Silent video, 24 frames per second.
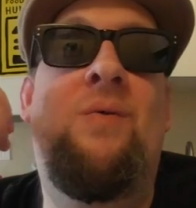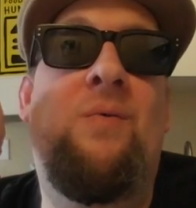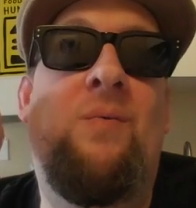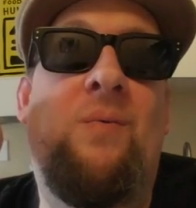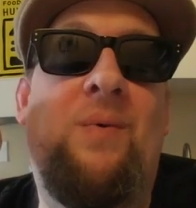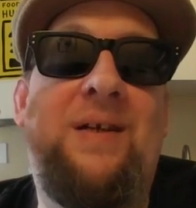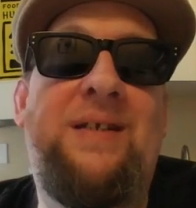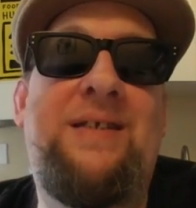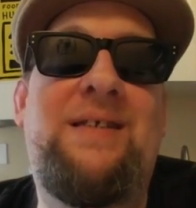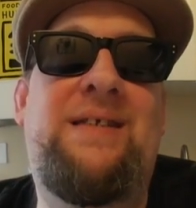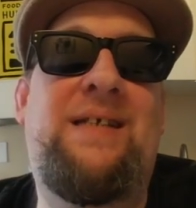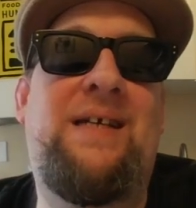
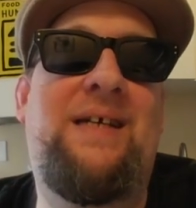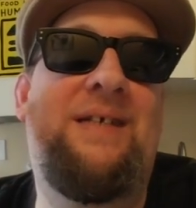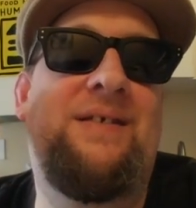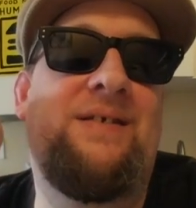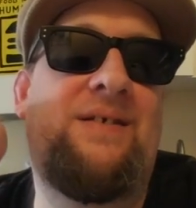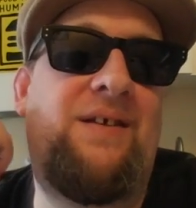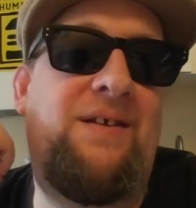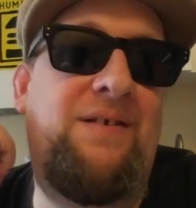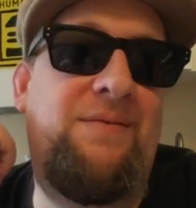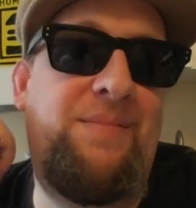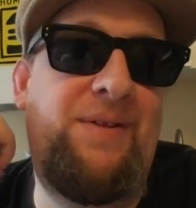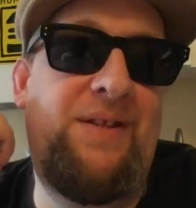Wednesdays
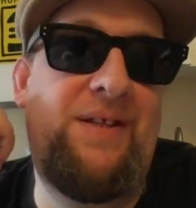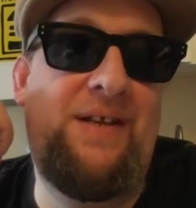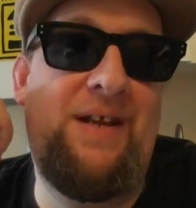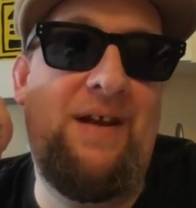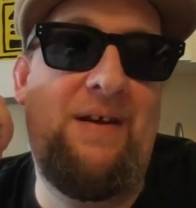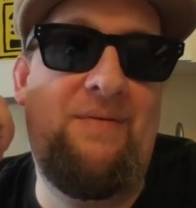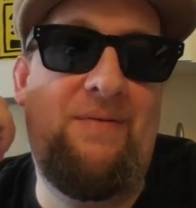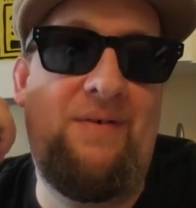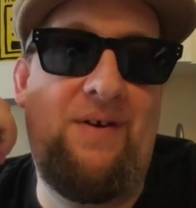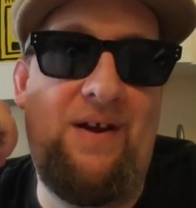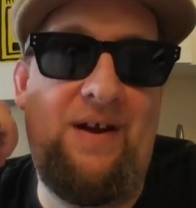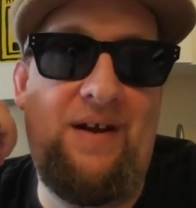are going to be the
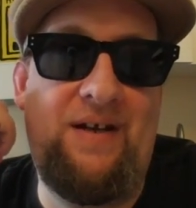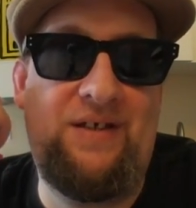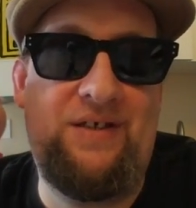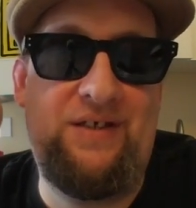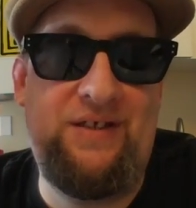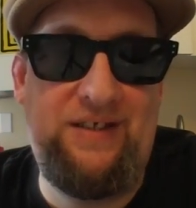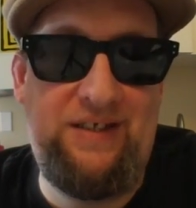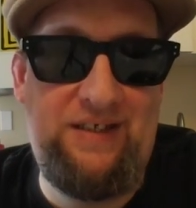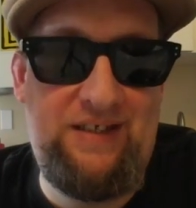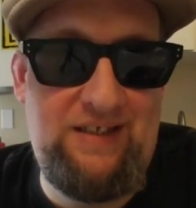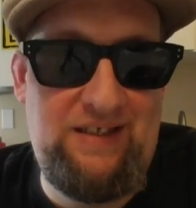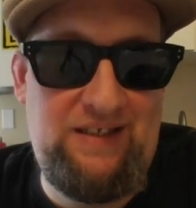day where I
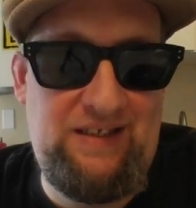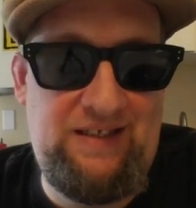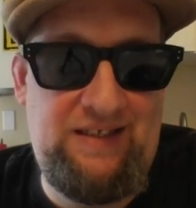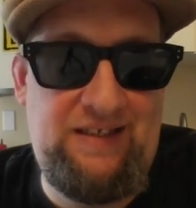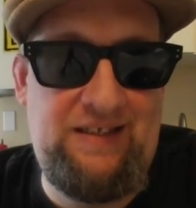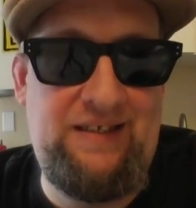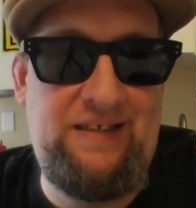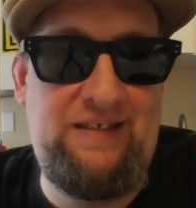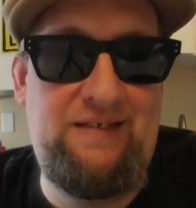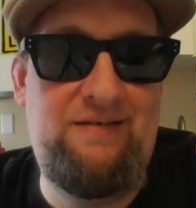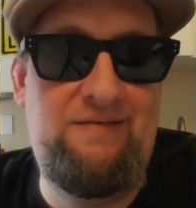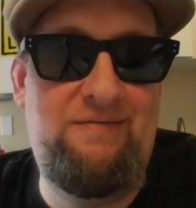actually
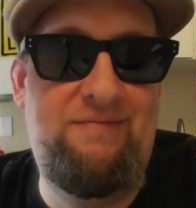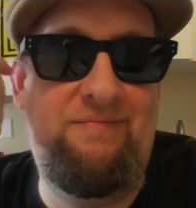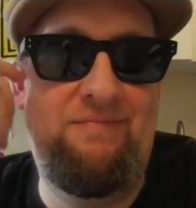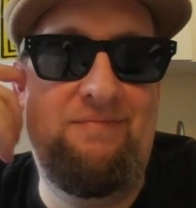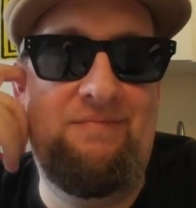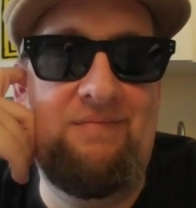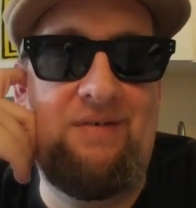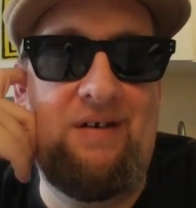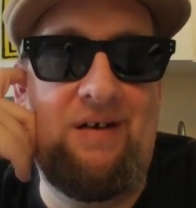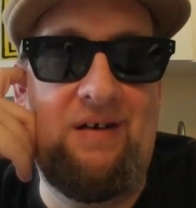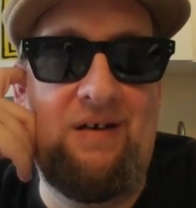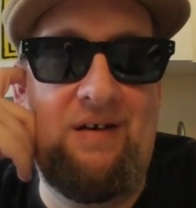eat
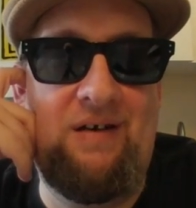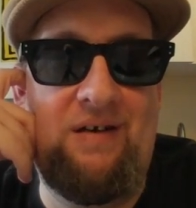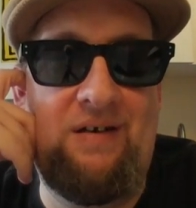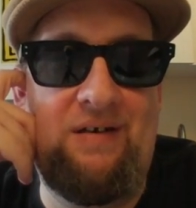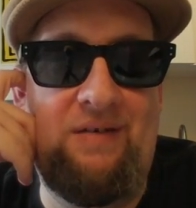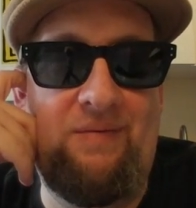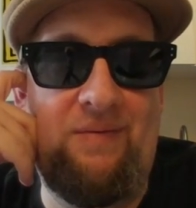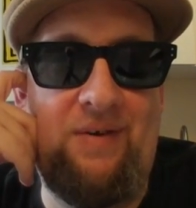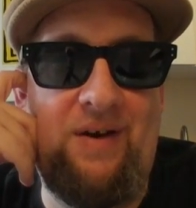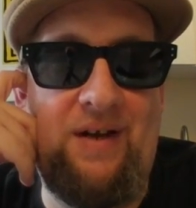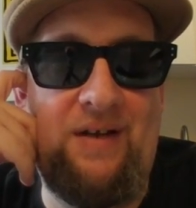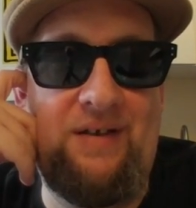uh,
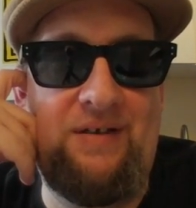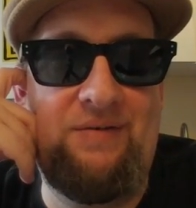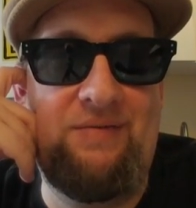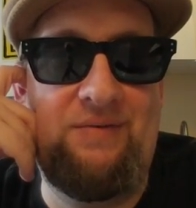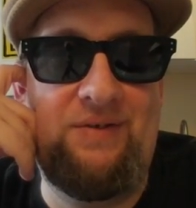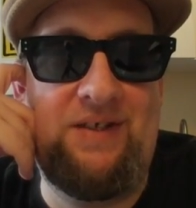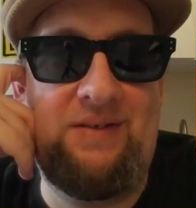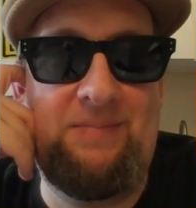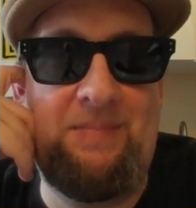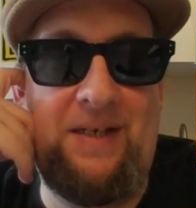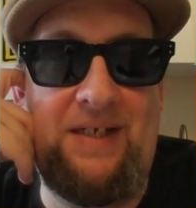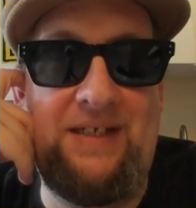when I do
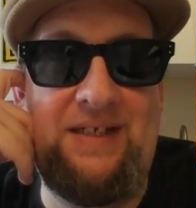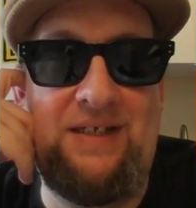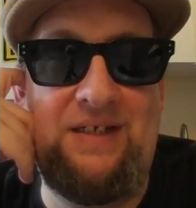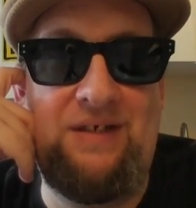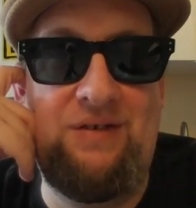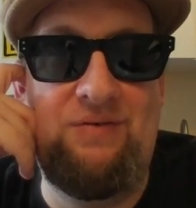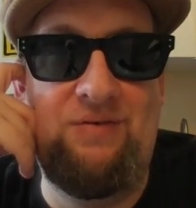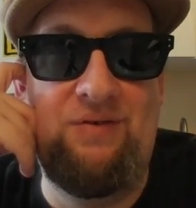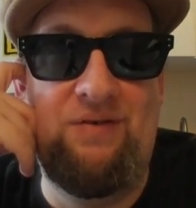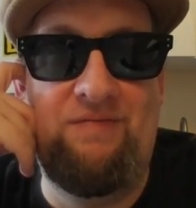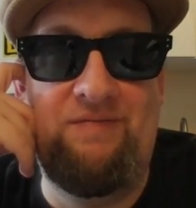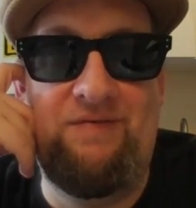a spicy
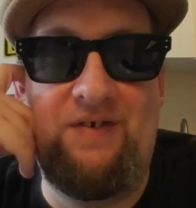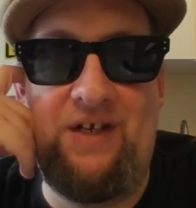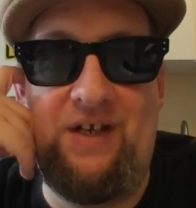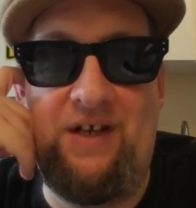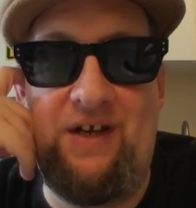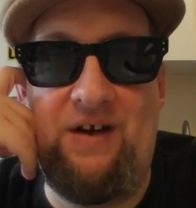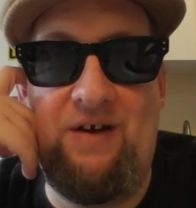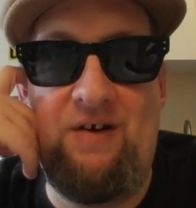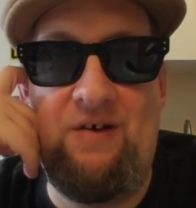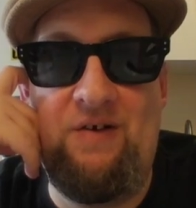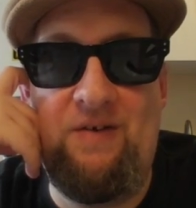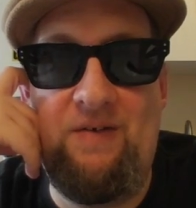noodle
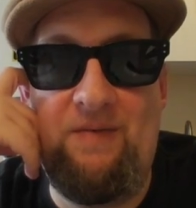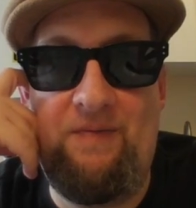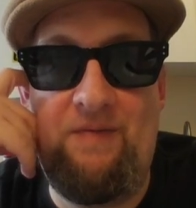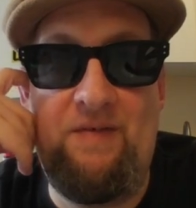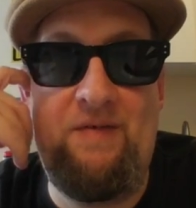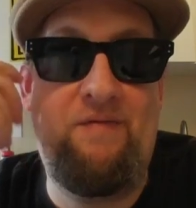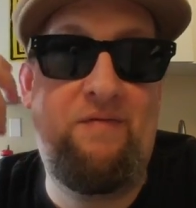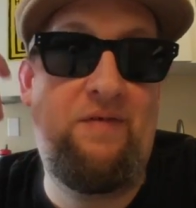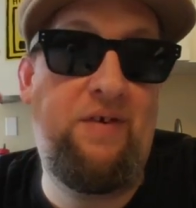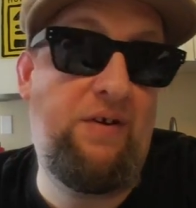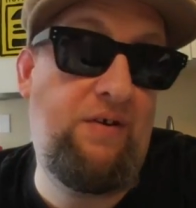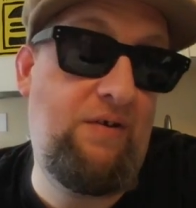video. And
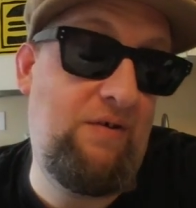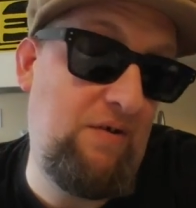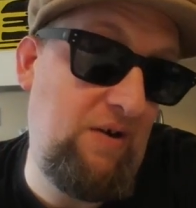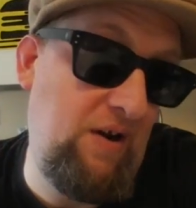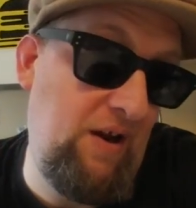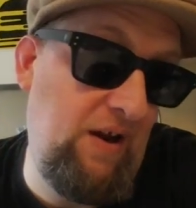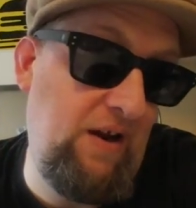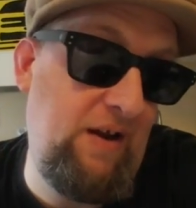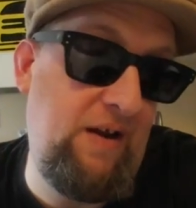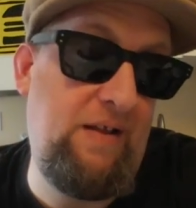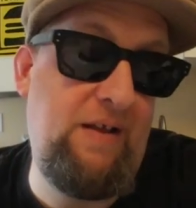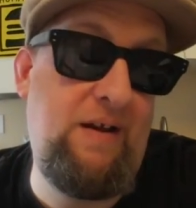I figure,
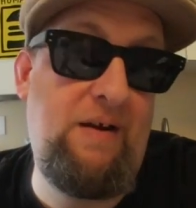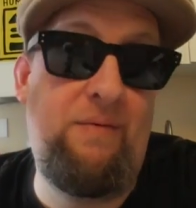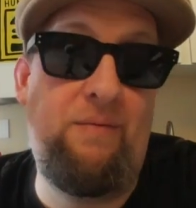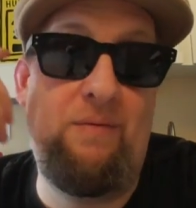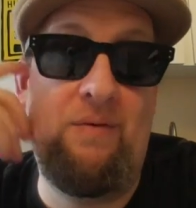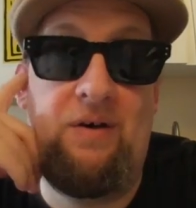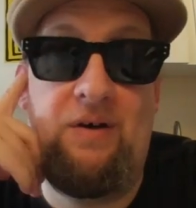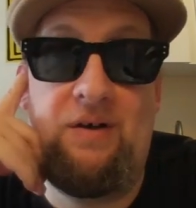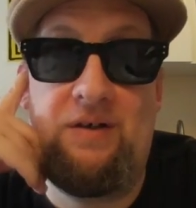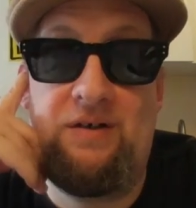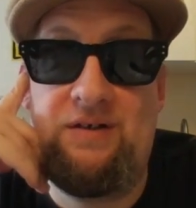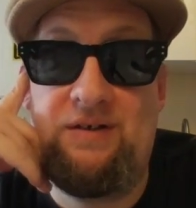hey, that
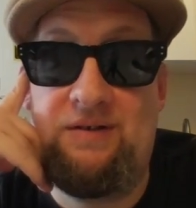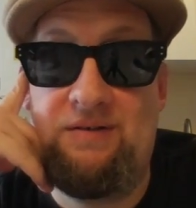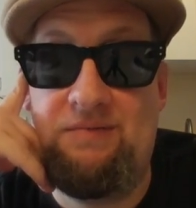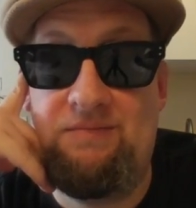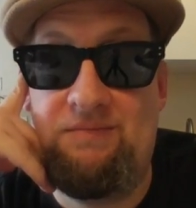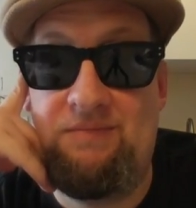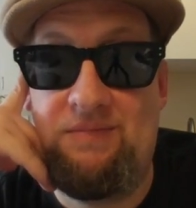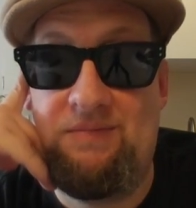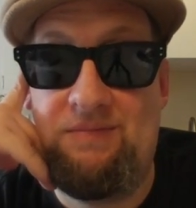works.